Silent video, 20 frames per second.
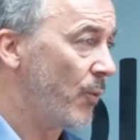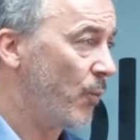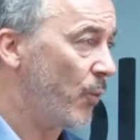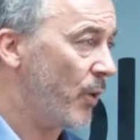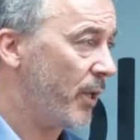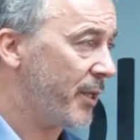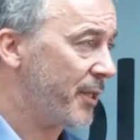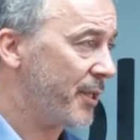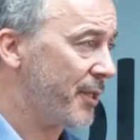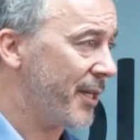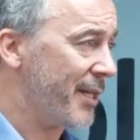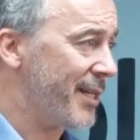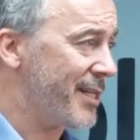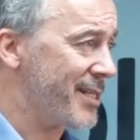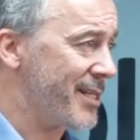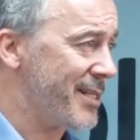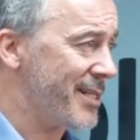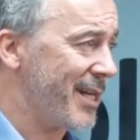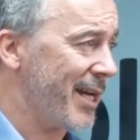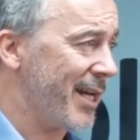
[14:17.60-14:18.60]
What
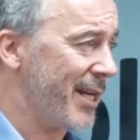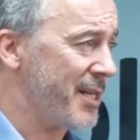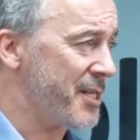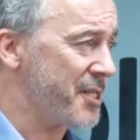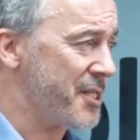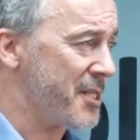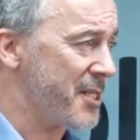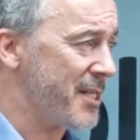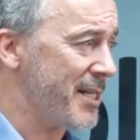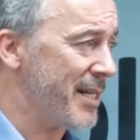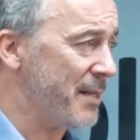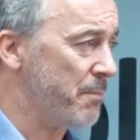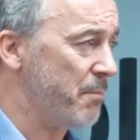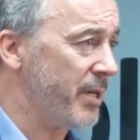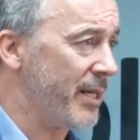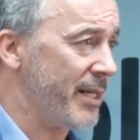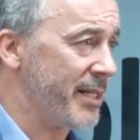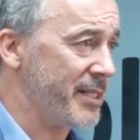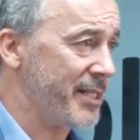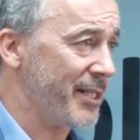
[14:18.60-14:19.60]
is intelligence-led
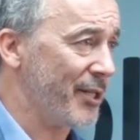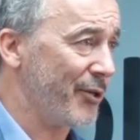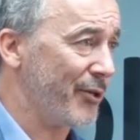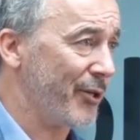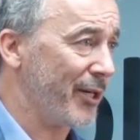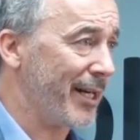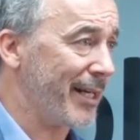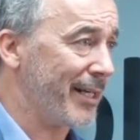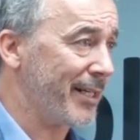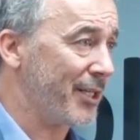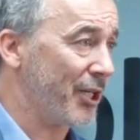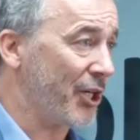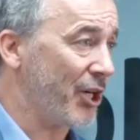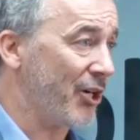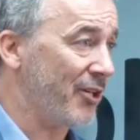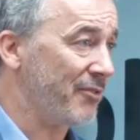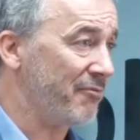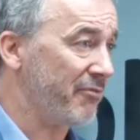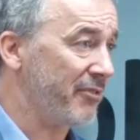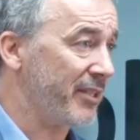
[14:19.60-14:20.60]
policing look like in a
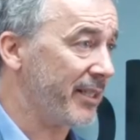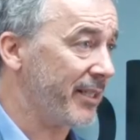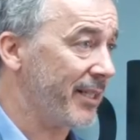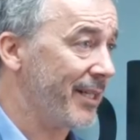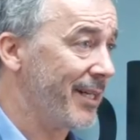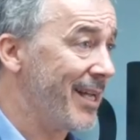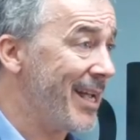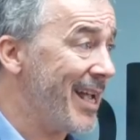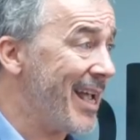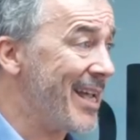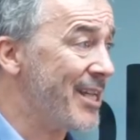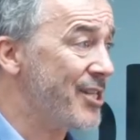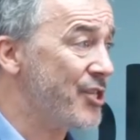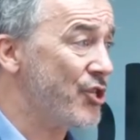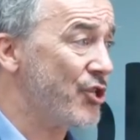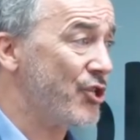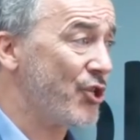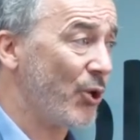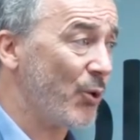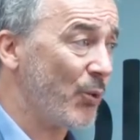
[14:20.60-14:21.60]
conflict is
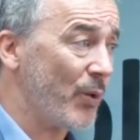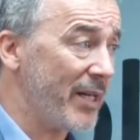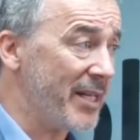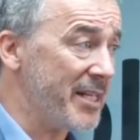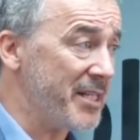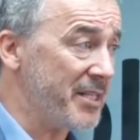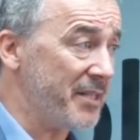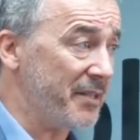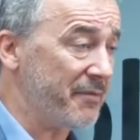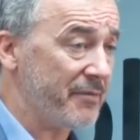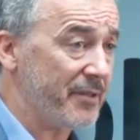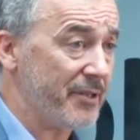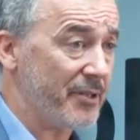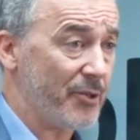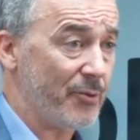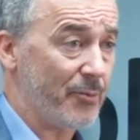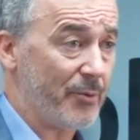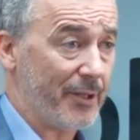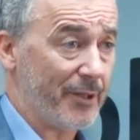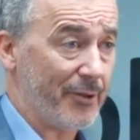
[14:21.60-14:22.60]
totally different
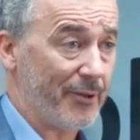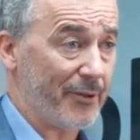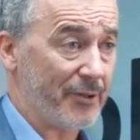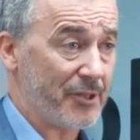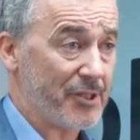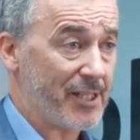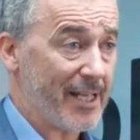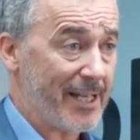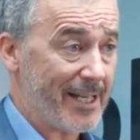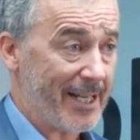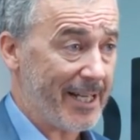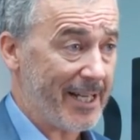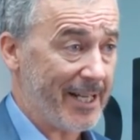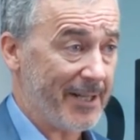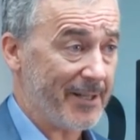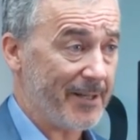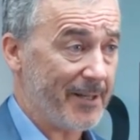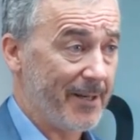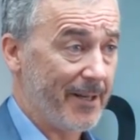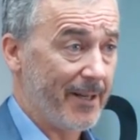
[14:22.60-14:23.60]
to what it looks like
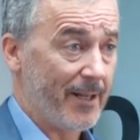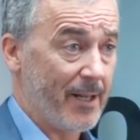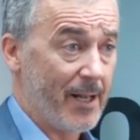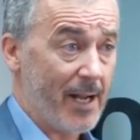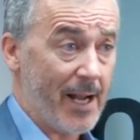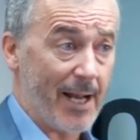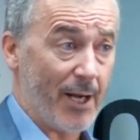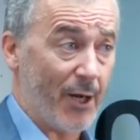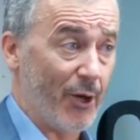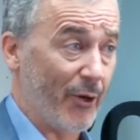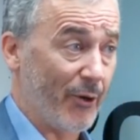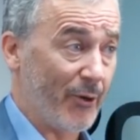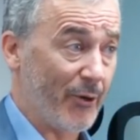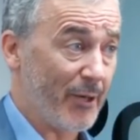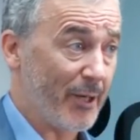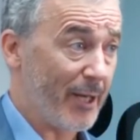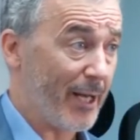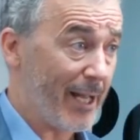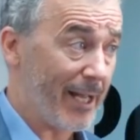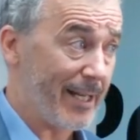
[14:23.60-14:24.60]
here in
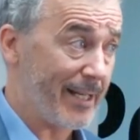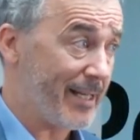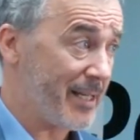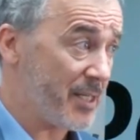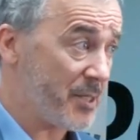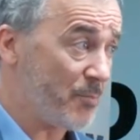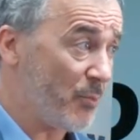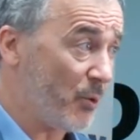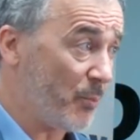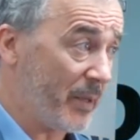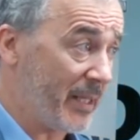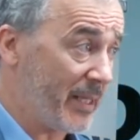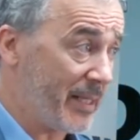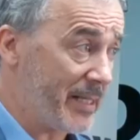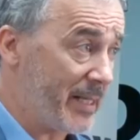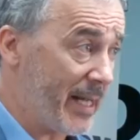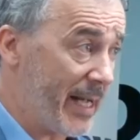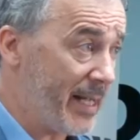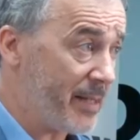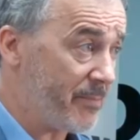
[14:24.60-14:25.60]
London at this moment
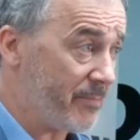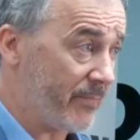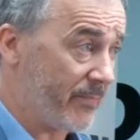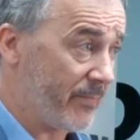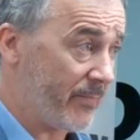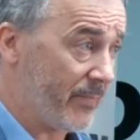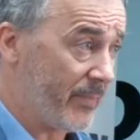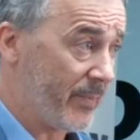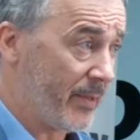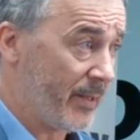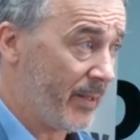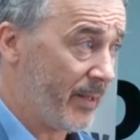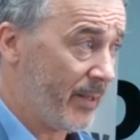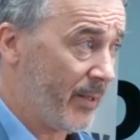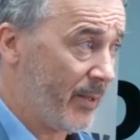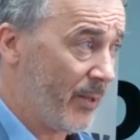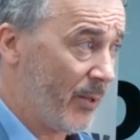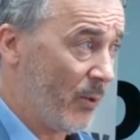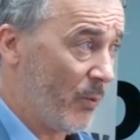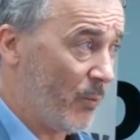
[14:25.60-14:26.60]
in time.
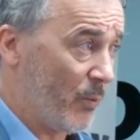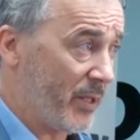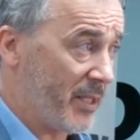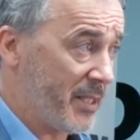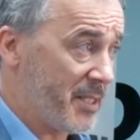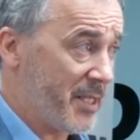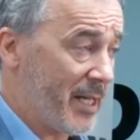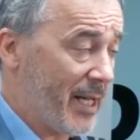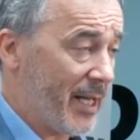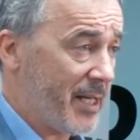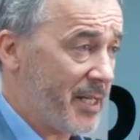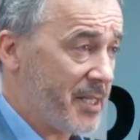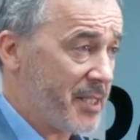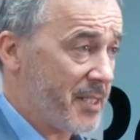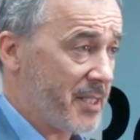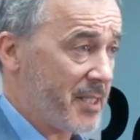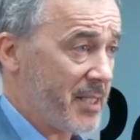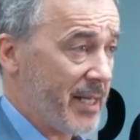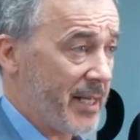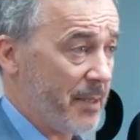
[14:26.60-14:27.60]
What
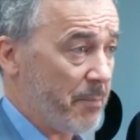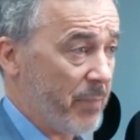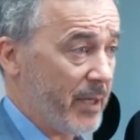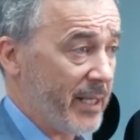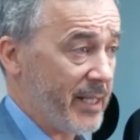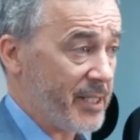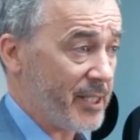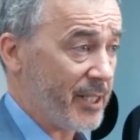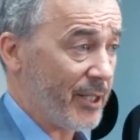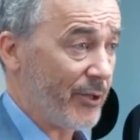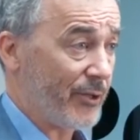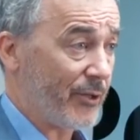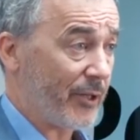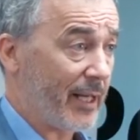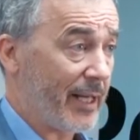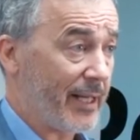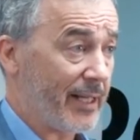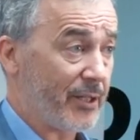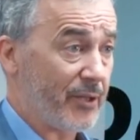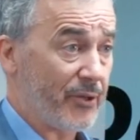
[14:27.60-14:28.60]
intelligence-led policing look
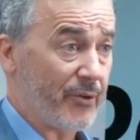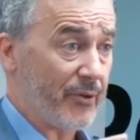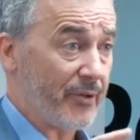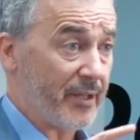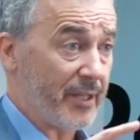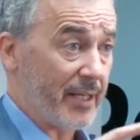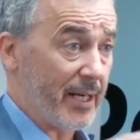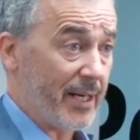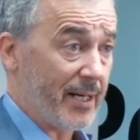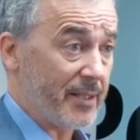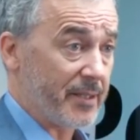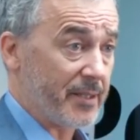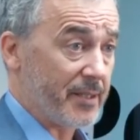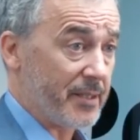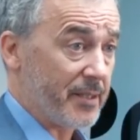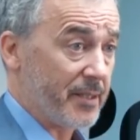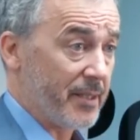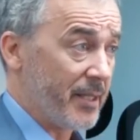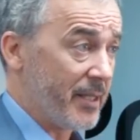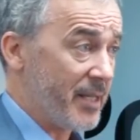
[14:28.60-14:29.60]
like in Northern
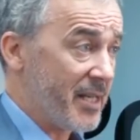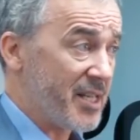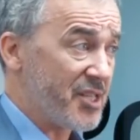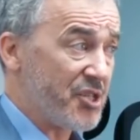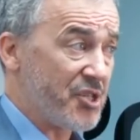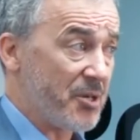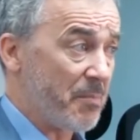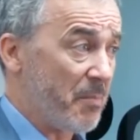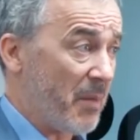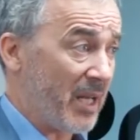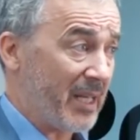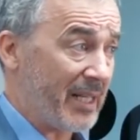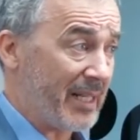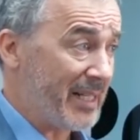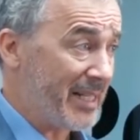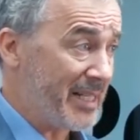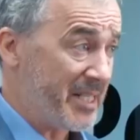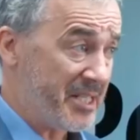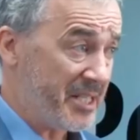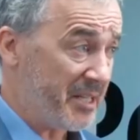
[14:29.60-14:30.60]
Ireland is
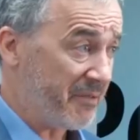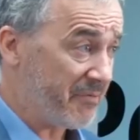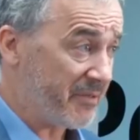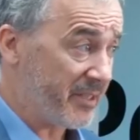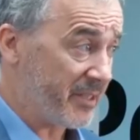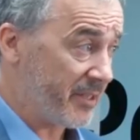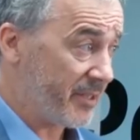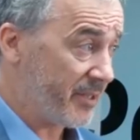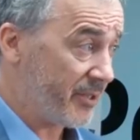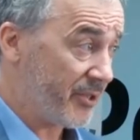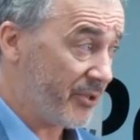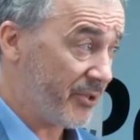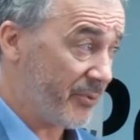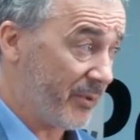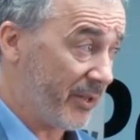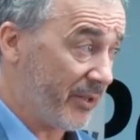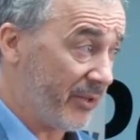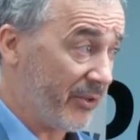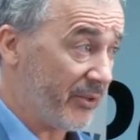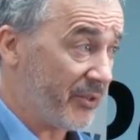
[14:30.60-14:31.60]
dramatically different to
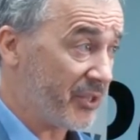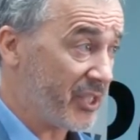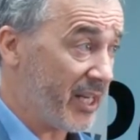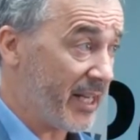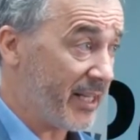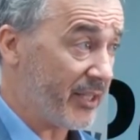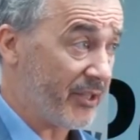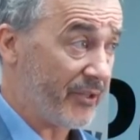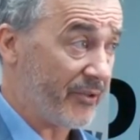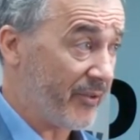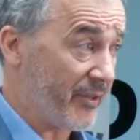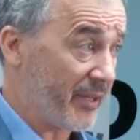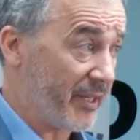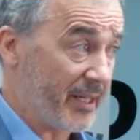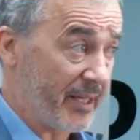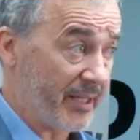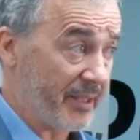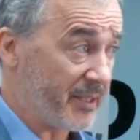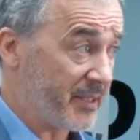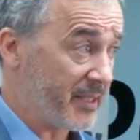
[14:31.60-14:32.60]
what it looks like in Northern
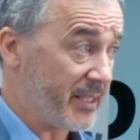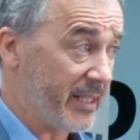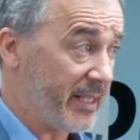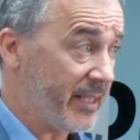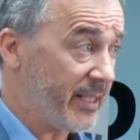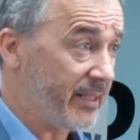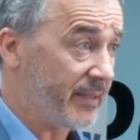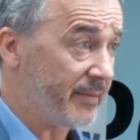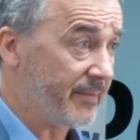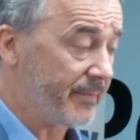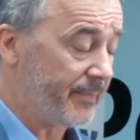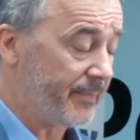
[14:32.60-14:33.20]
Ireland today.